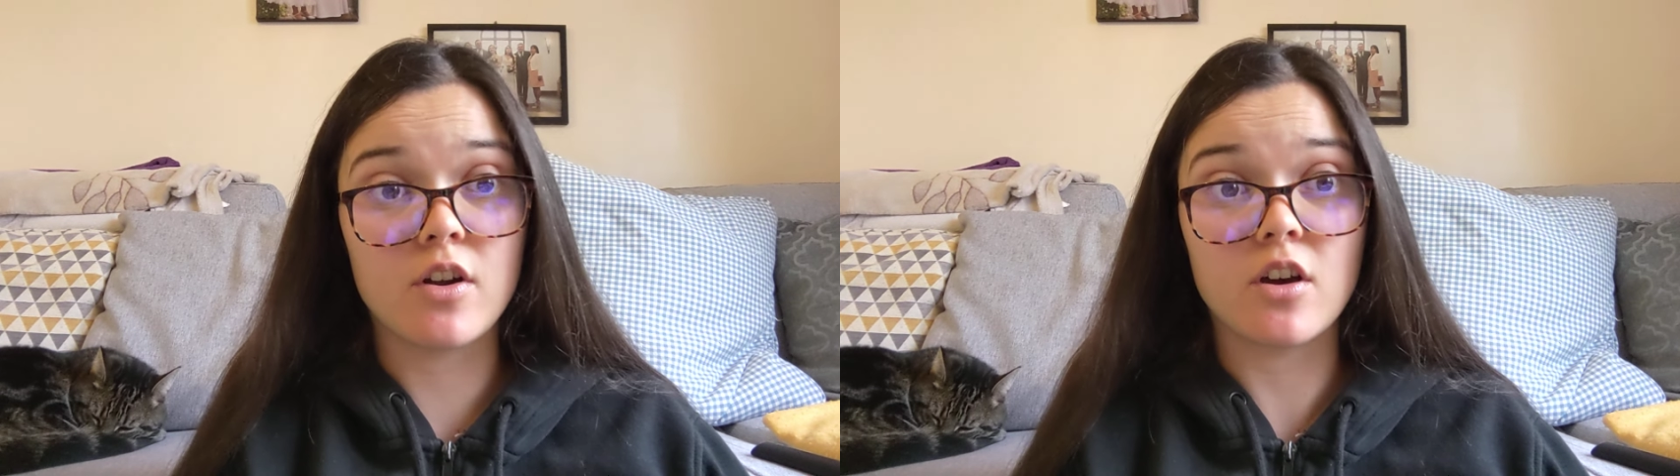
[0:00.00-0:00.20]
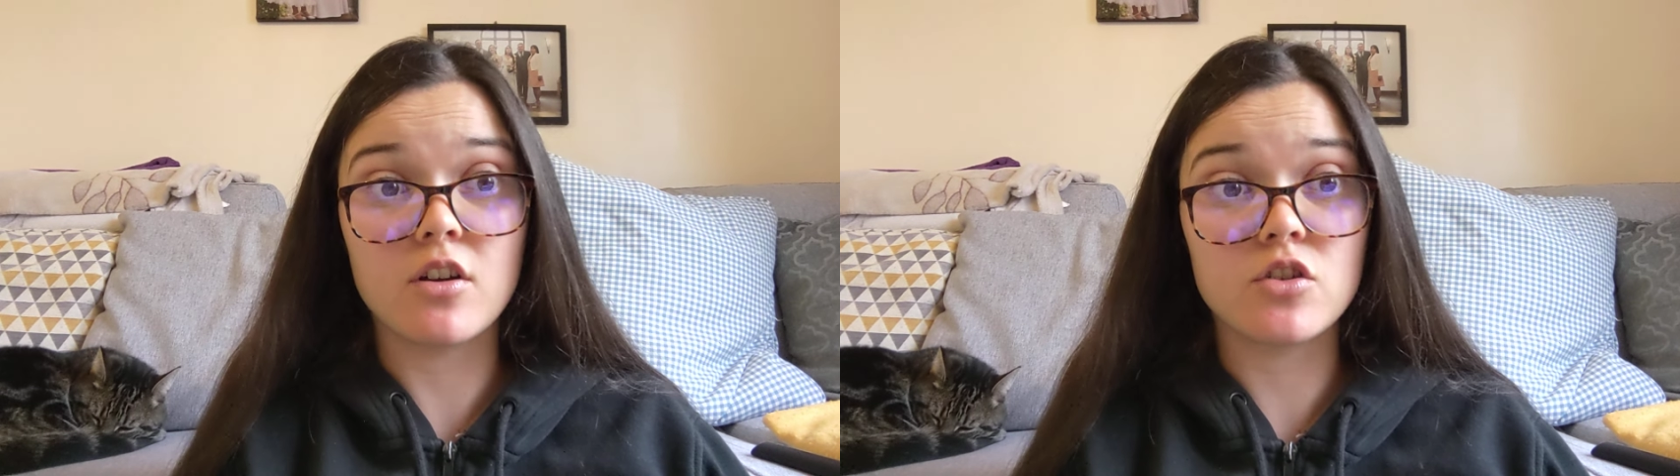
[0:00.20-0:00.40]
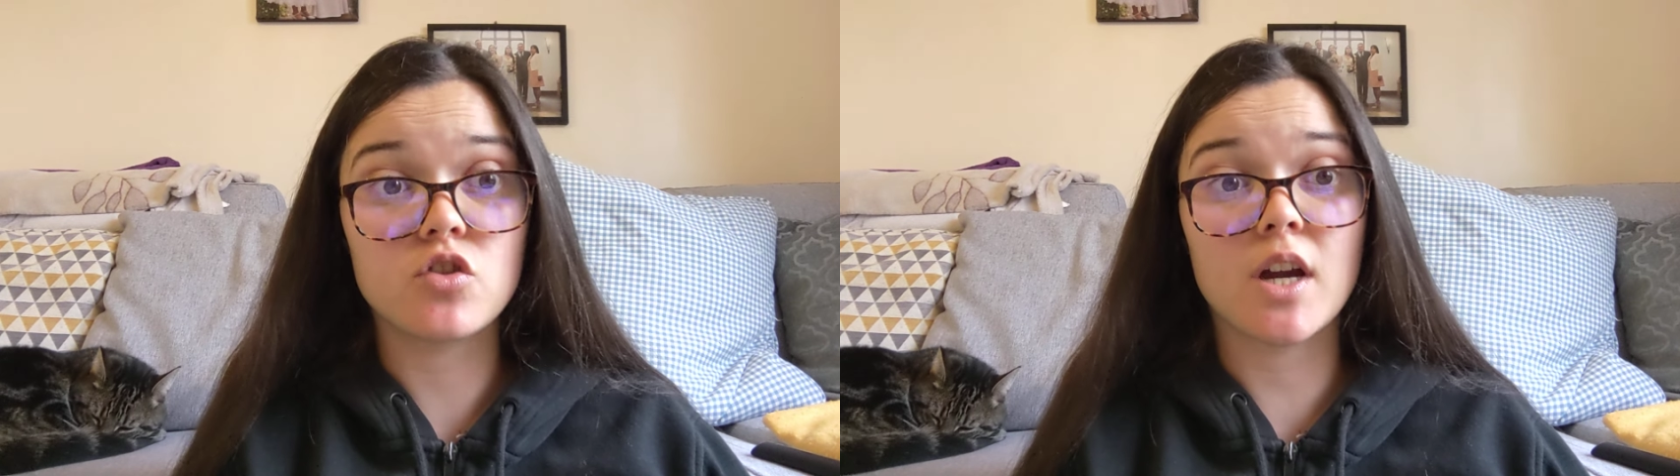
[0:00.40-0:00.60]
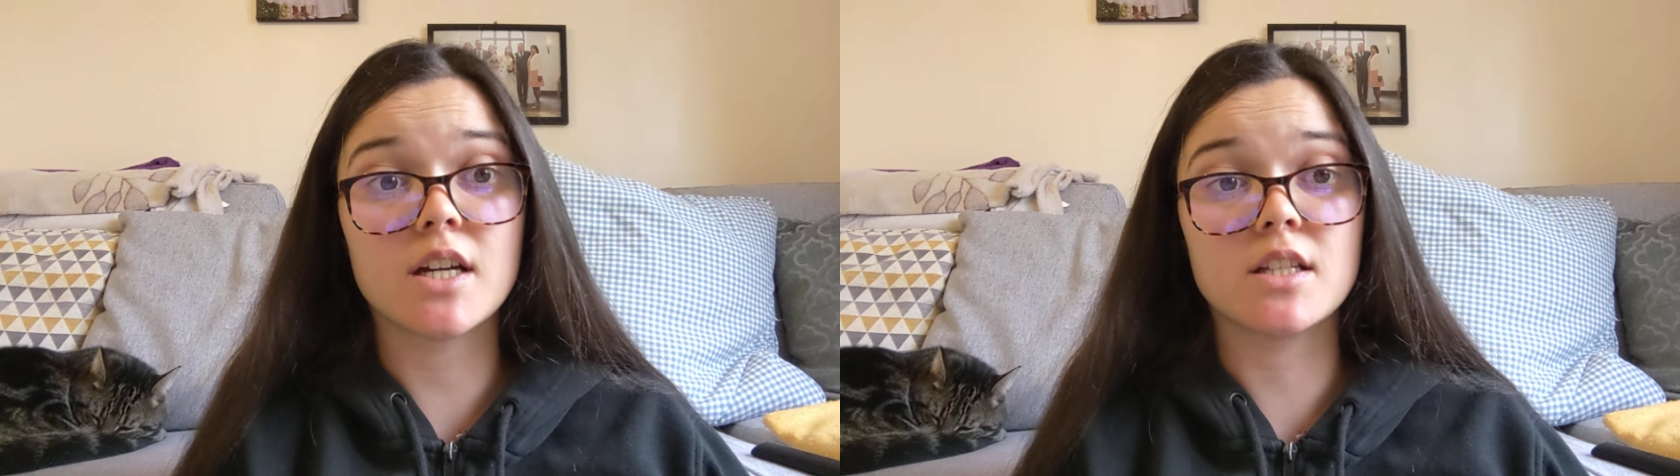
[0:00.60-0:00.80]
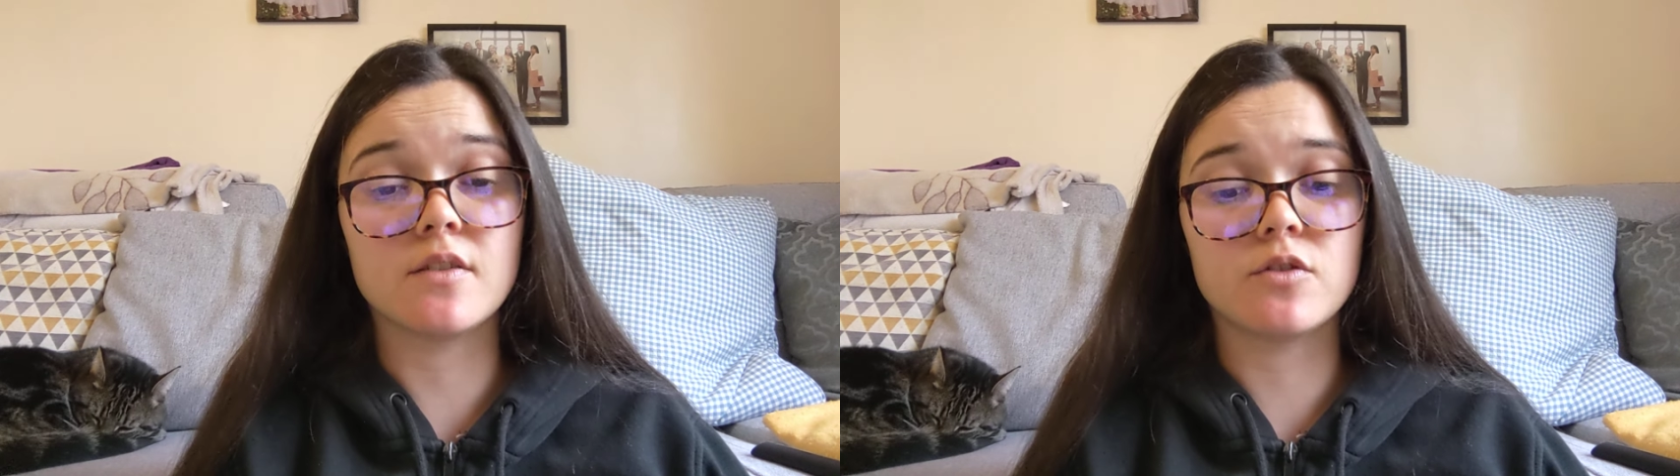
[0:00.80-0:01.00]
and
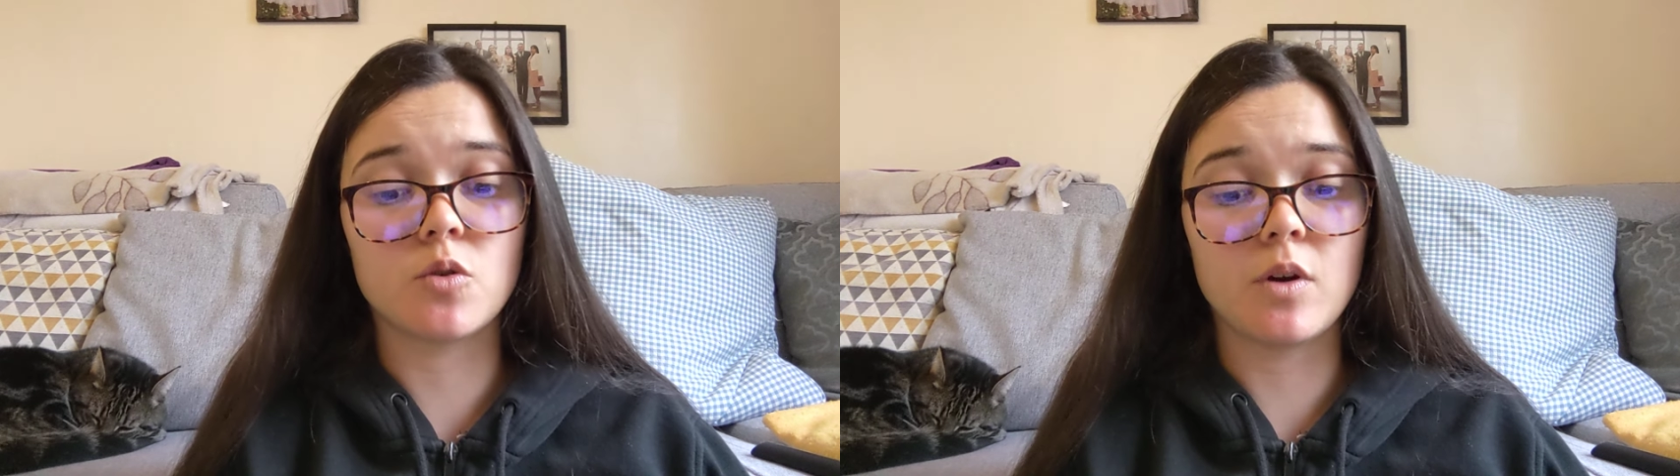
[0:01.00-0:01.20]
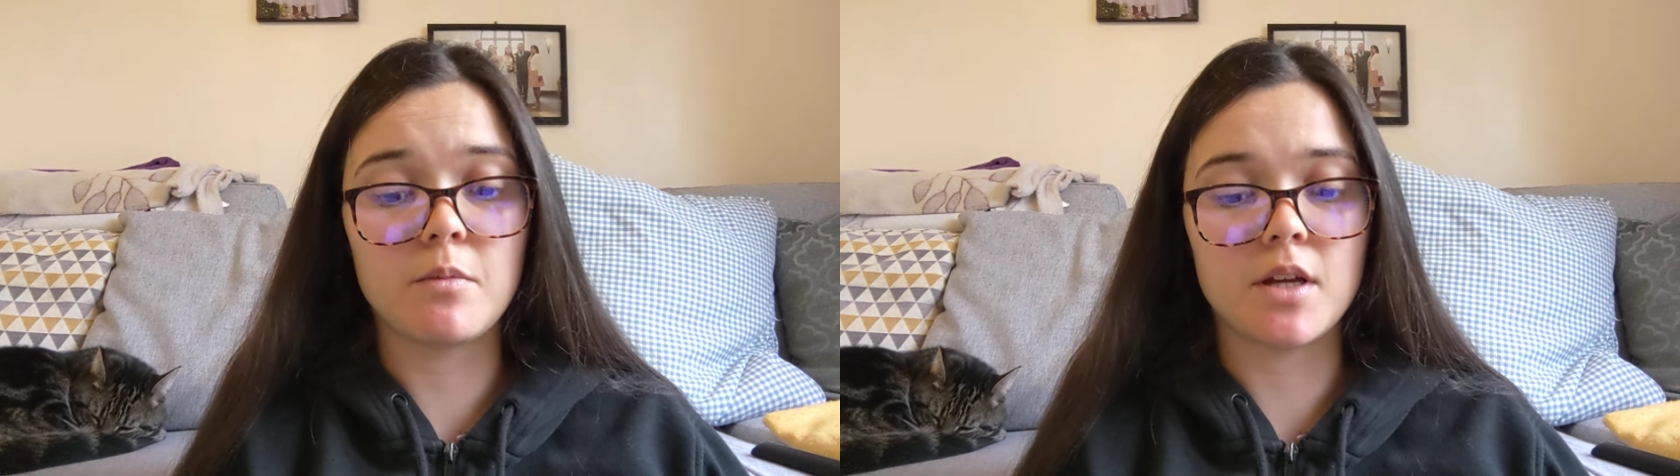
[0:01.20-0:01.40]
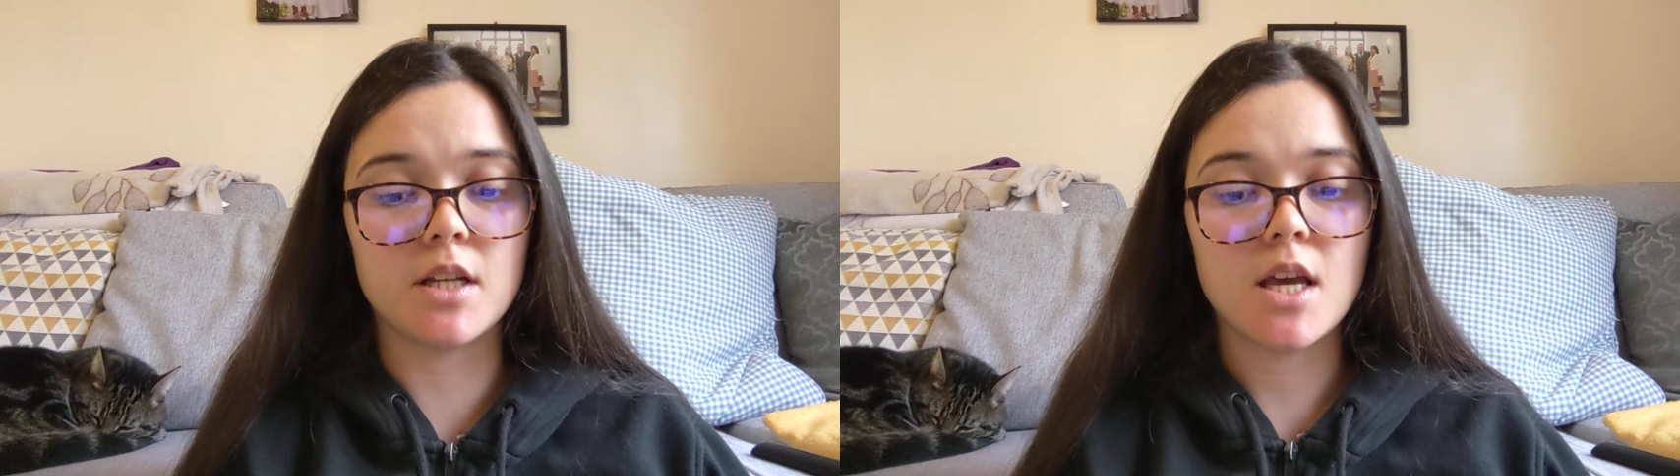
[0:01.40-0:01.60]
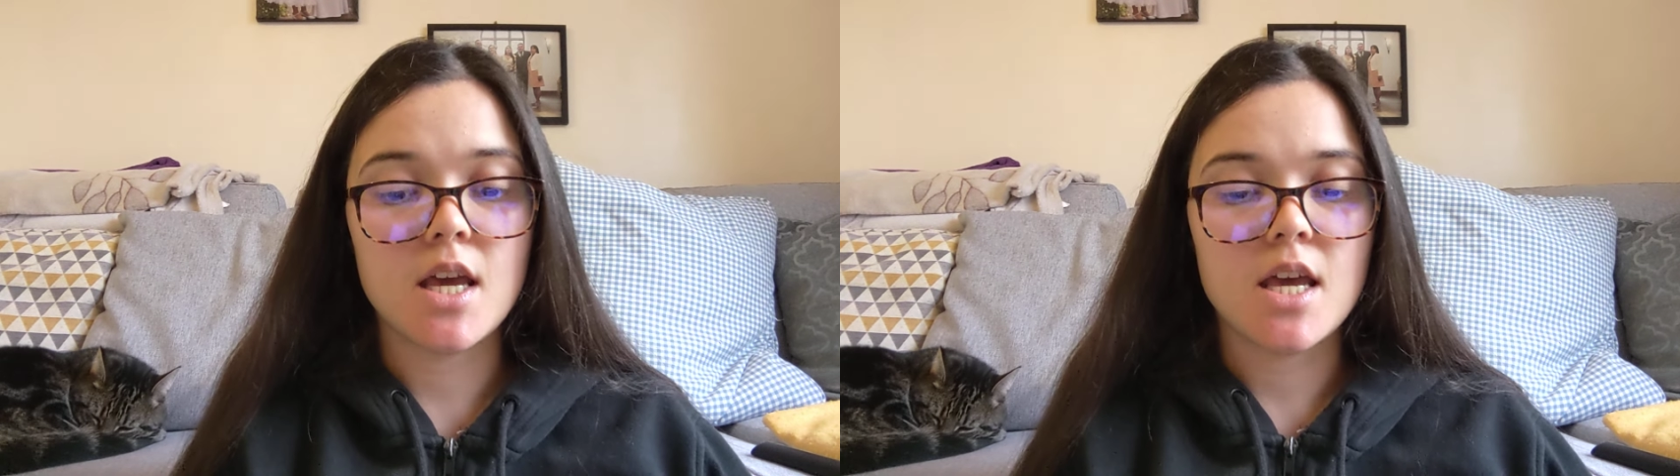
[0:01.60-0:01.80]
unattractive to women